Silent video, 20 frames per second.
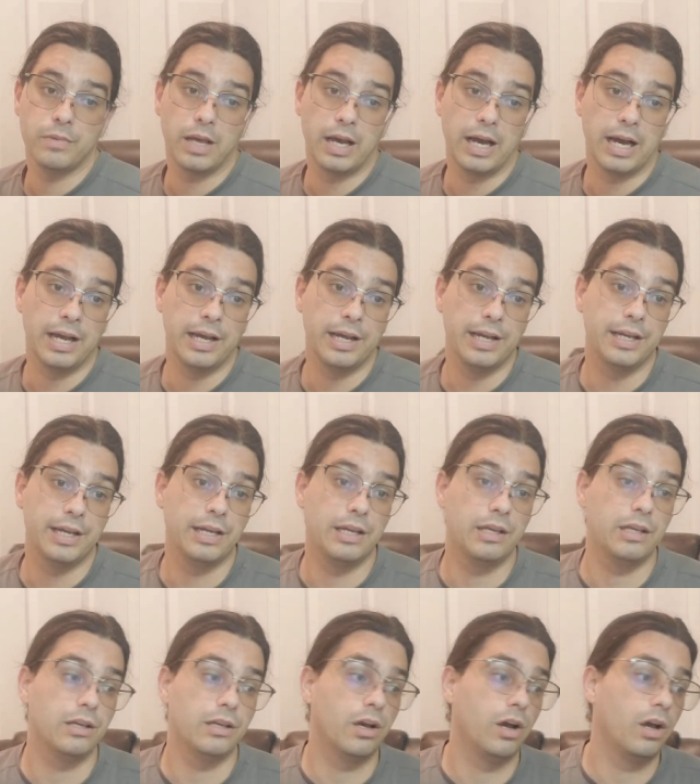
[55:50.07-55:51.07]

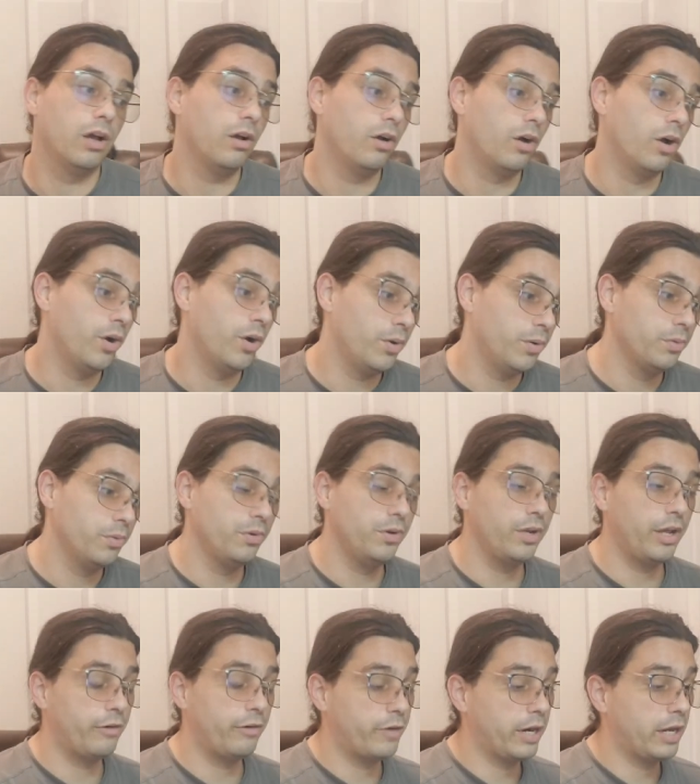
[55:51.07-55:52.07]
I owned
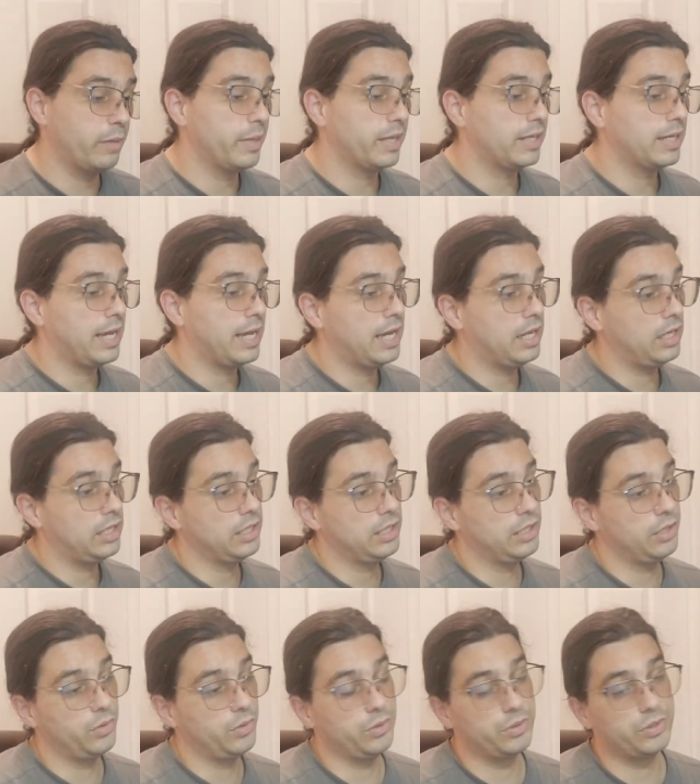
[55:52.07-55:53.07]
a Rand McNally.
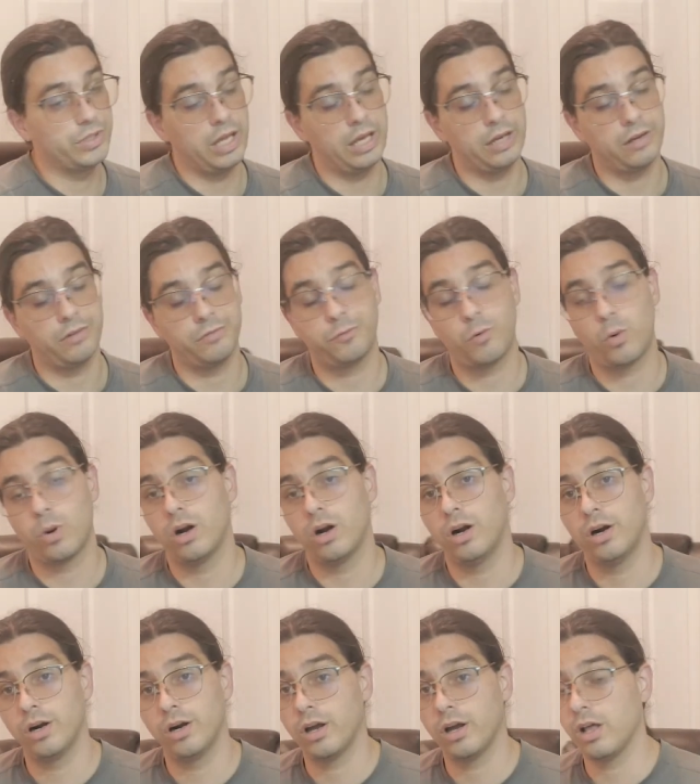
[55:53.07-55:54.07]
It was like a
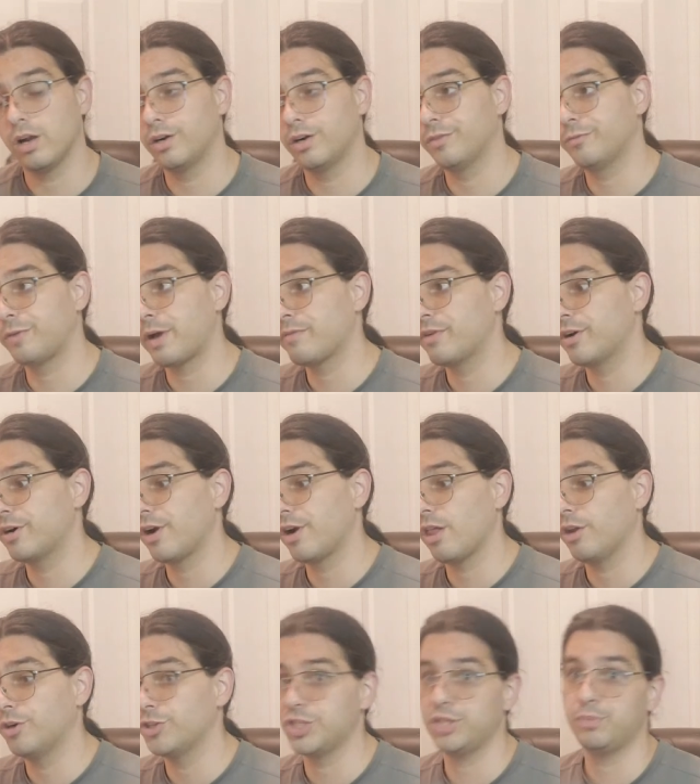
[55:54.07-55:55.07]
$400, $500
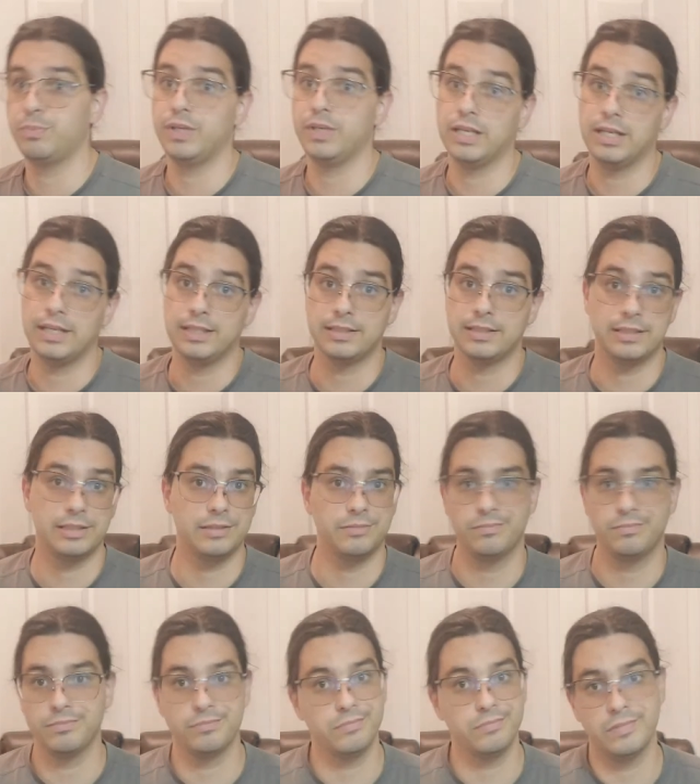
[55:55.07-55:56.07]
GPS,
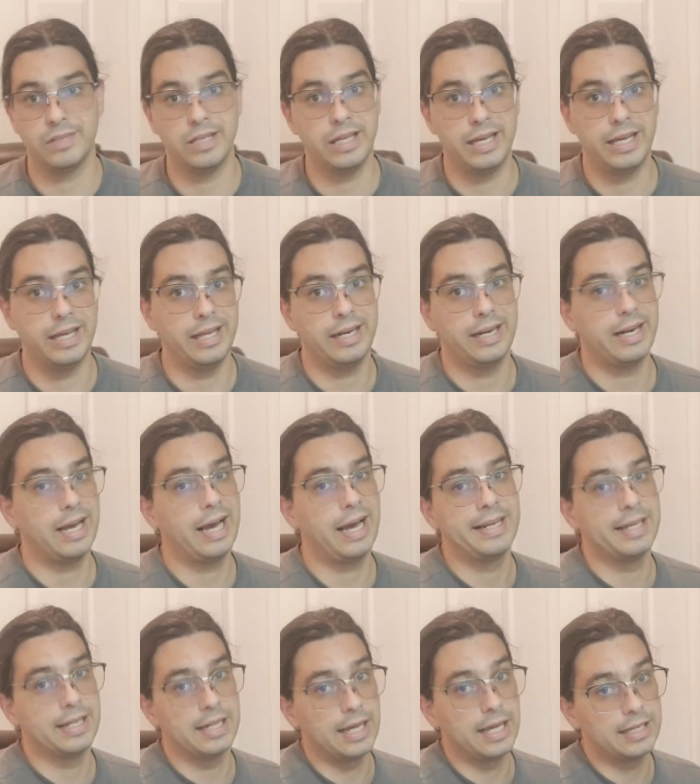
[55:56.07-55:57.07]
and I
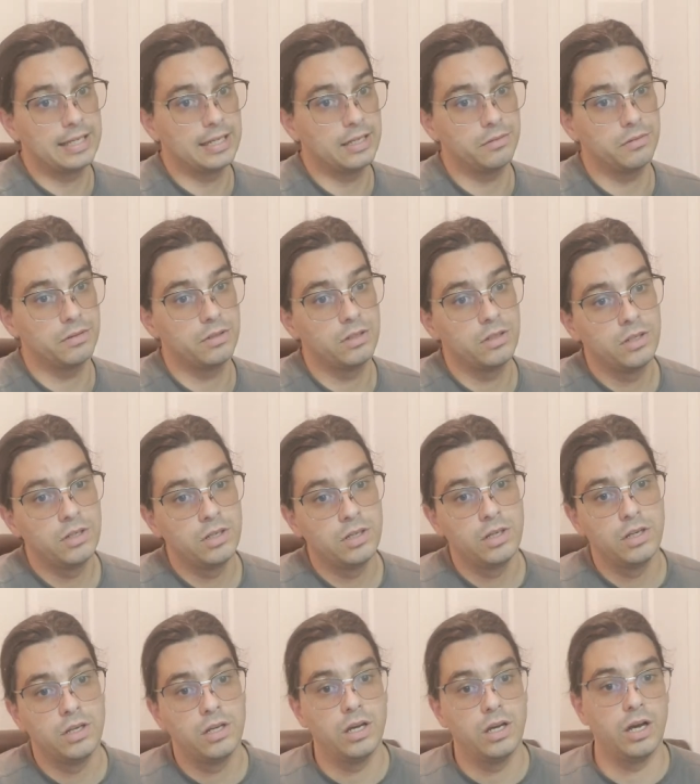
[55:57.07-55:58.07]
didn't like it.
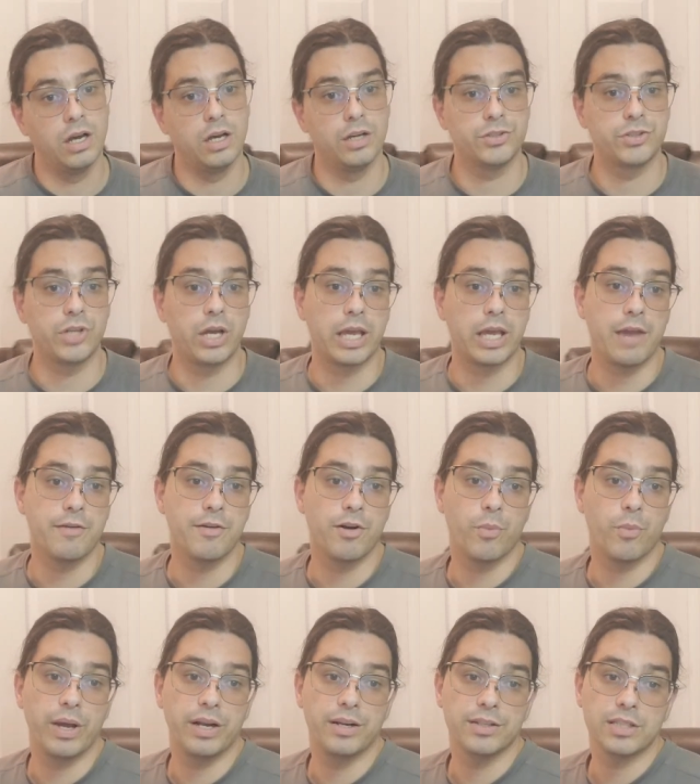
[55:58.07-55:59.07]
So I gave it
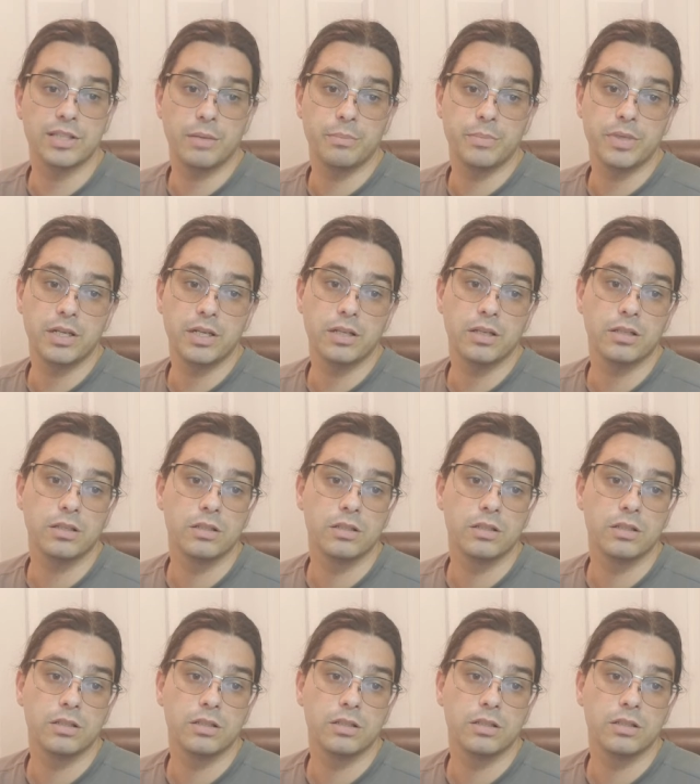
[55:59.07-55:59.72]
away to somebody.